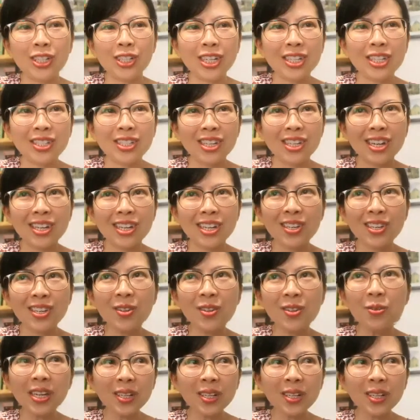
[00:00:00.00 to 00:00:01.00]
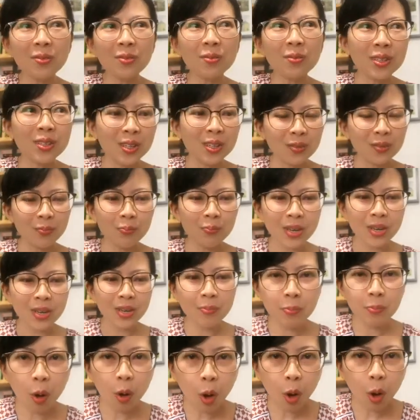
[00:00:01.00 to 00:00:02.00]
He said, "You can be
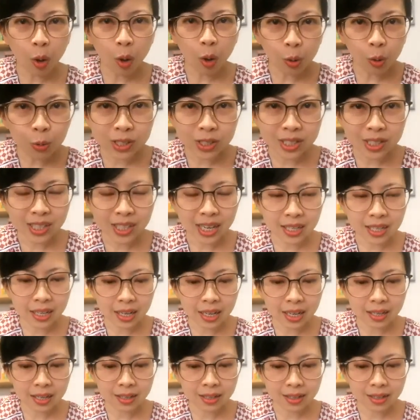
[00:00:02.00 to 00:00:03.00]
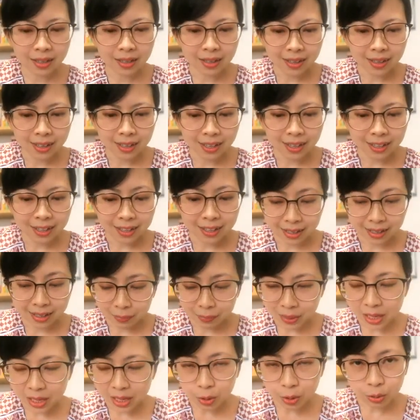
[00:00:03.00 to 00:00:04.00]
bold," and then
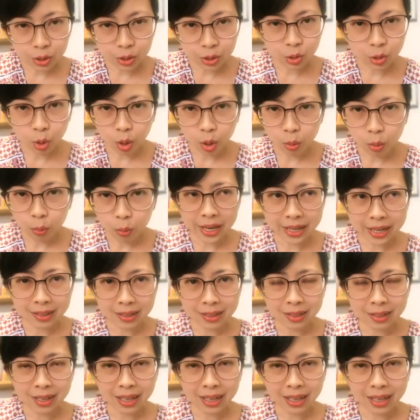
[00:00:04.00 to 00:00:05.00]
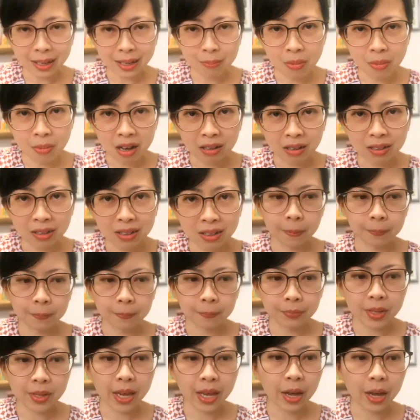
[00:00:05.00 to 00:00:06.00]
he looked so bold, like a monk. And
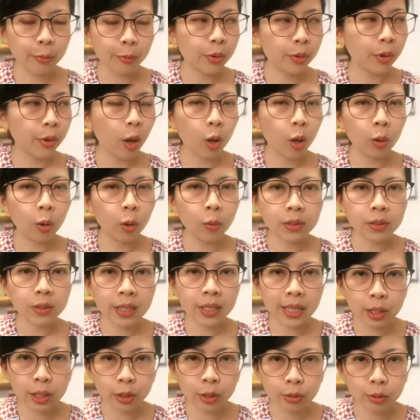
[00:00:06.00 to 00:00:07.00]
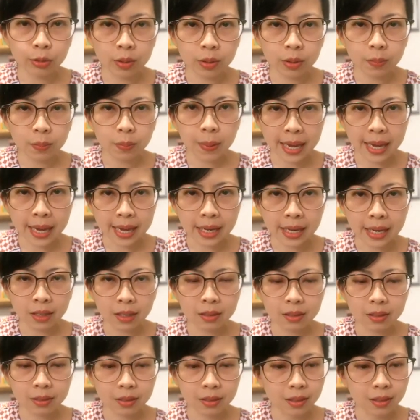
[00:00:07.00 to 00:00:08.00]
yeah, we were all tickled pink.
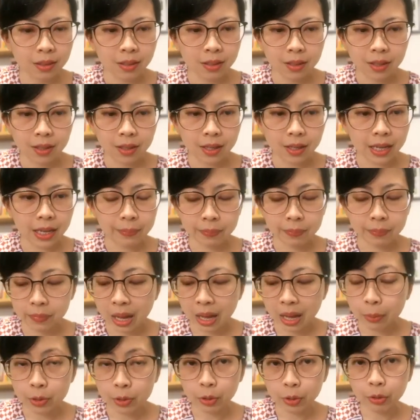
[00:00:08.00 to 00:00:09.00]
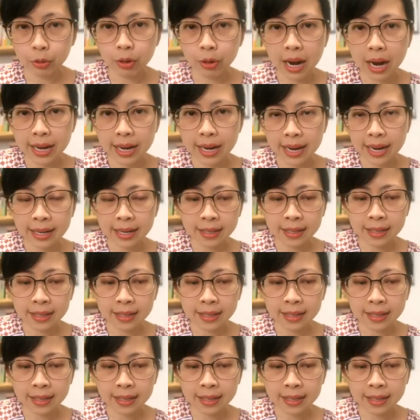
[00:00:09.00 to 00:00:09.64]
I was crying.